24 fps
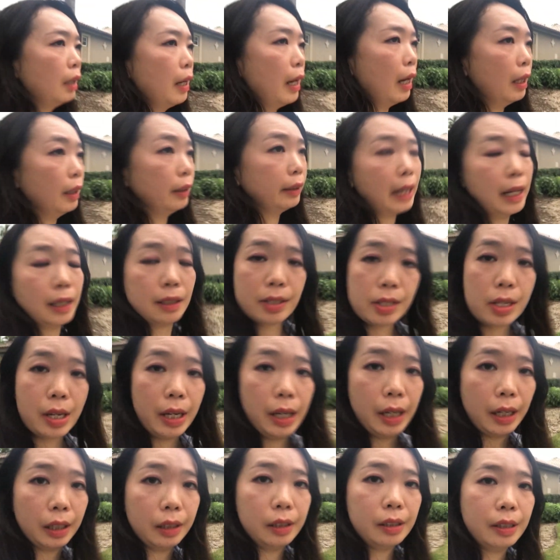And that
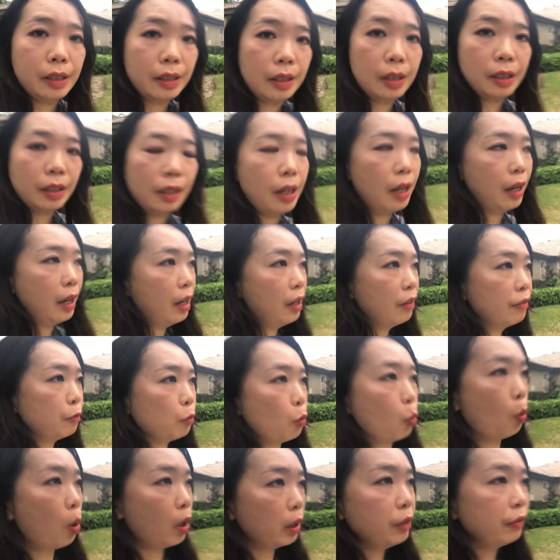said, if
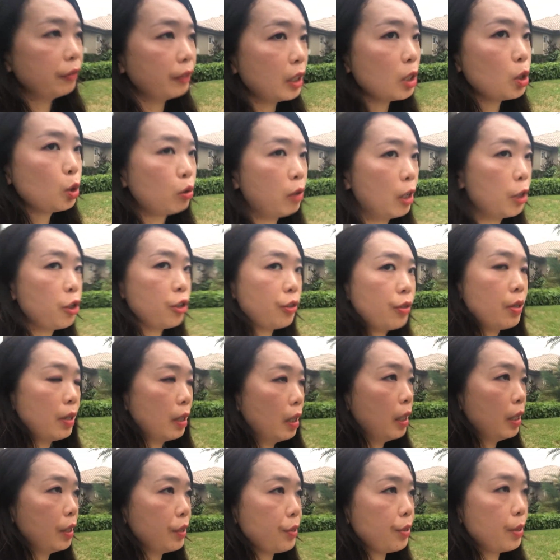one of these crutches
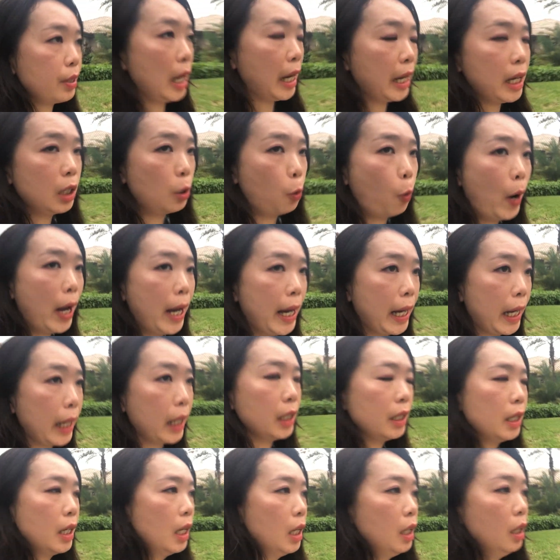is taken away,
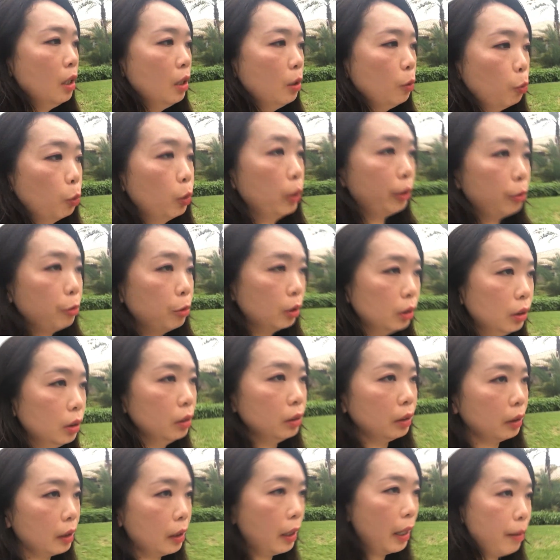we
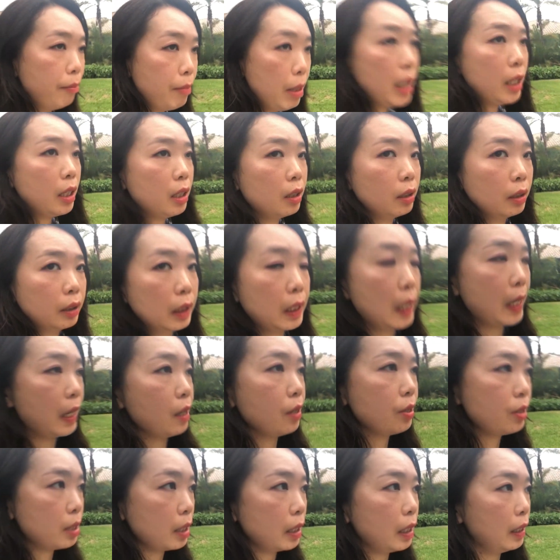will immediately
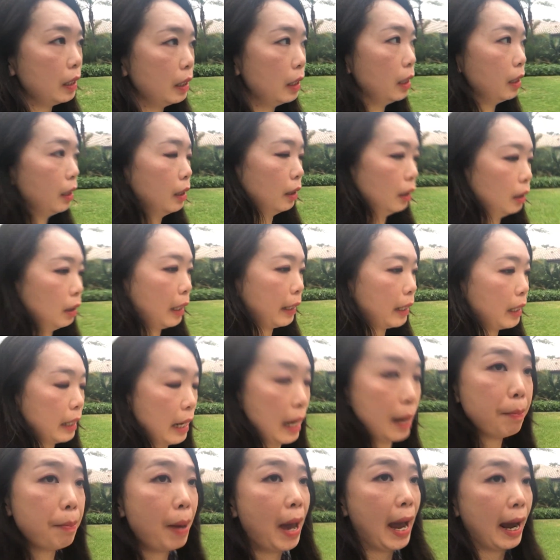see like an
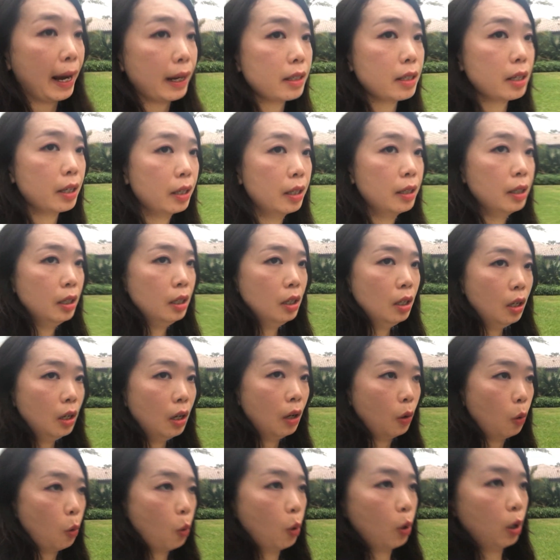impact
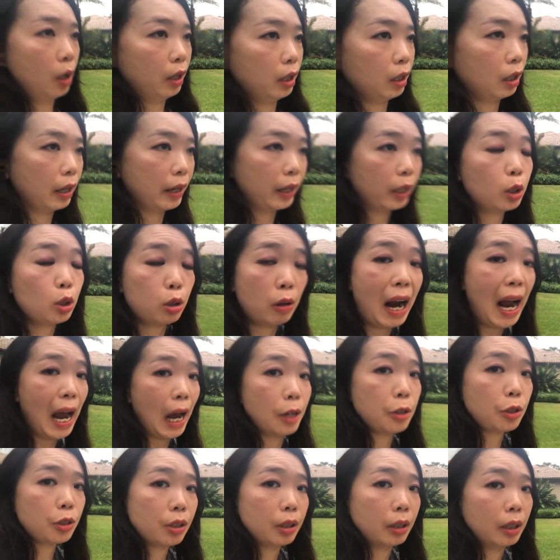or a
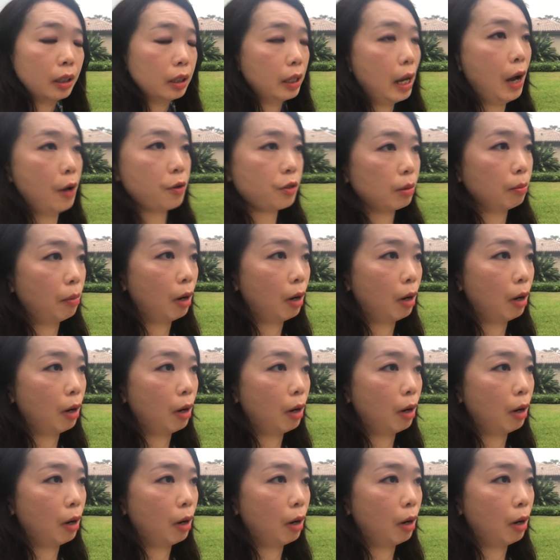crash in the housing